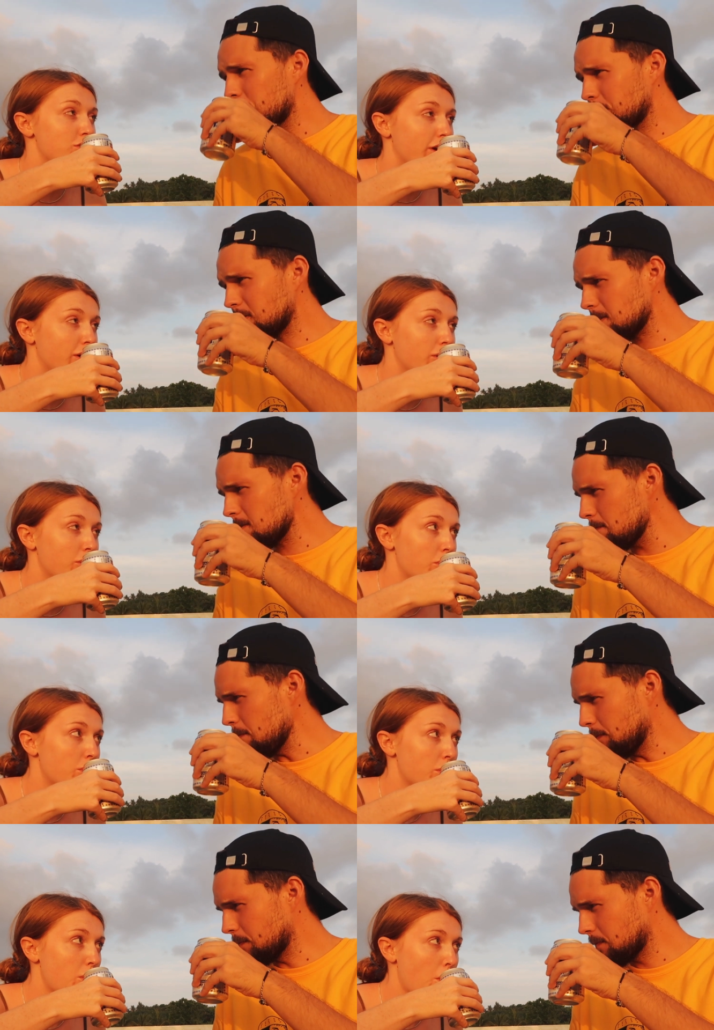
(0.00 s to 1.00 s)
Speaker 1: you drink.
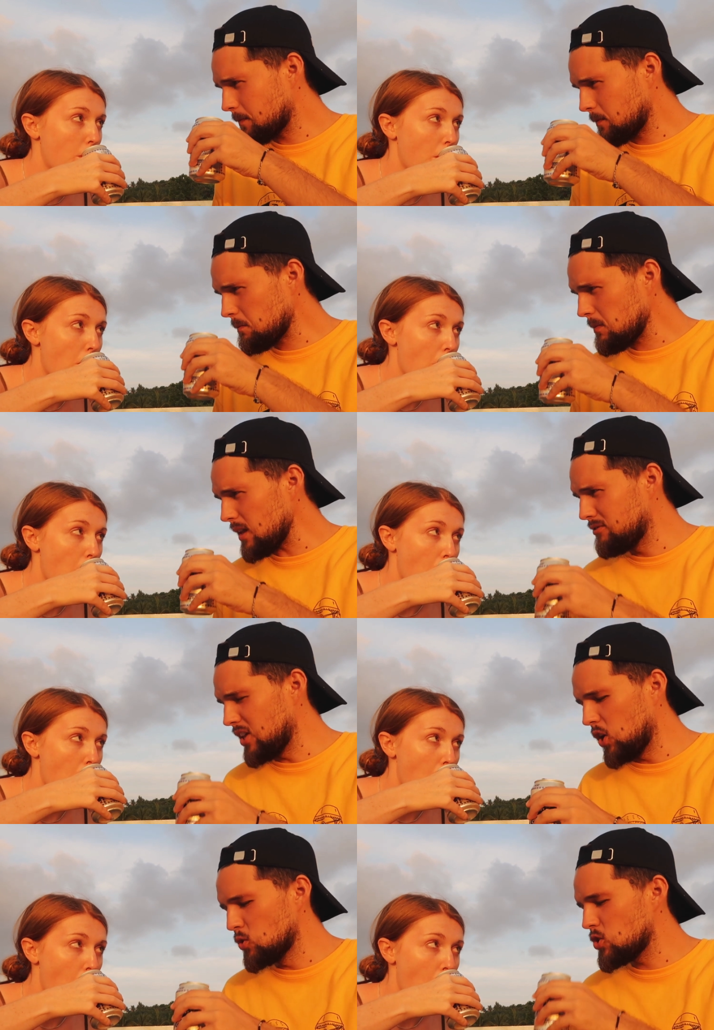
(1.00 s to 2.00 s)
Speaker 2: For
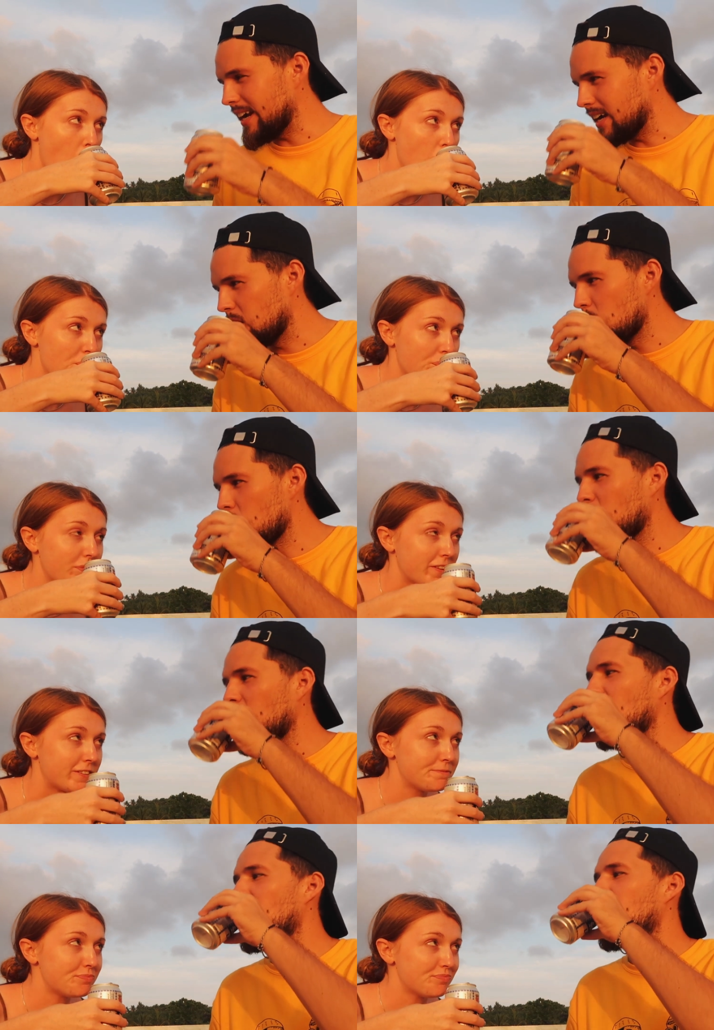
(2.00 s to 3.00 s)
the whole drink.
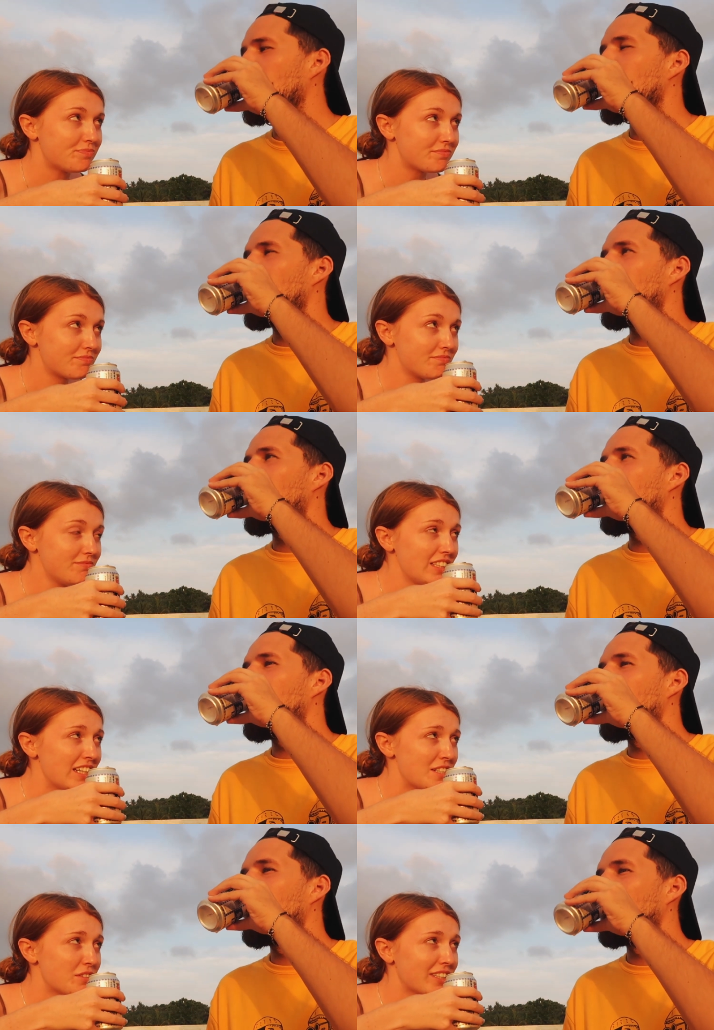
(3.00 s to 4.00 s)
Speaker 1: -hmm.
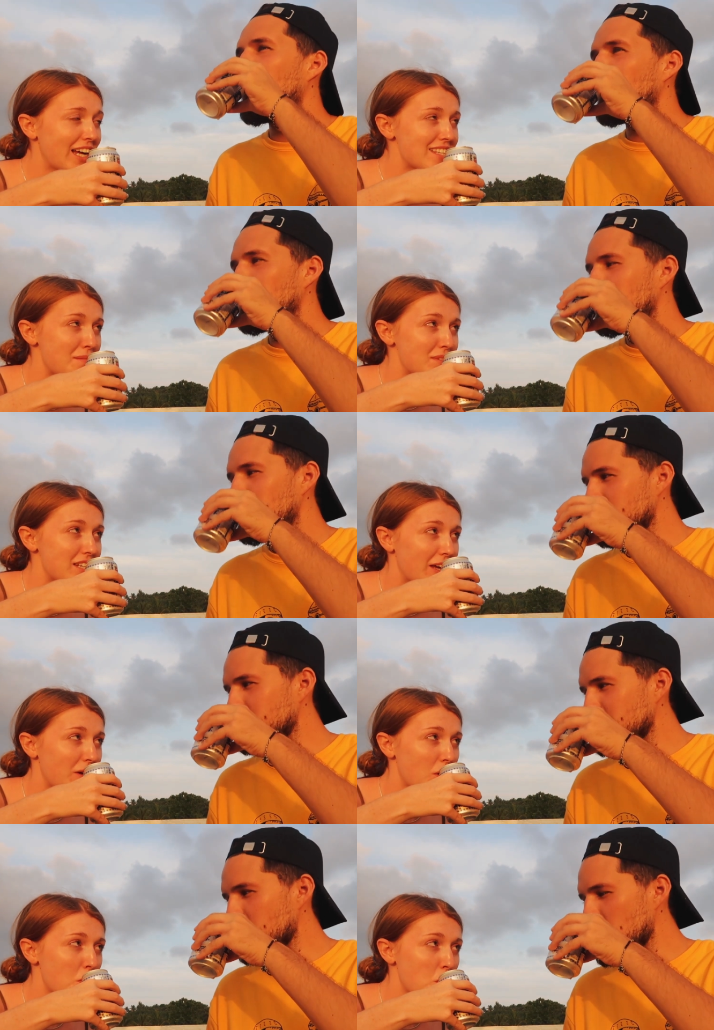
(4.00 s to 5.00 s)
Until the can's empty.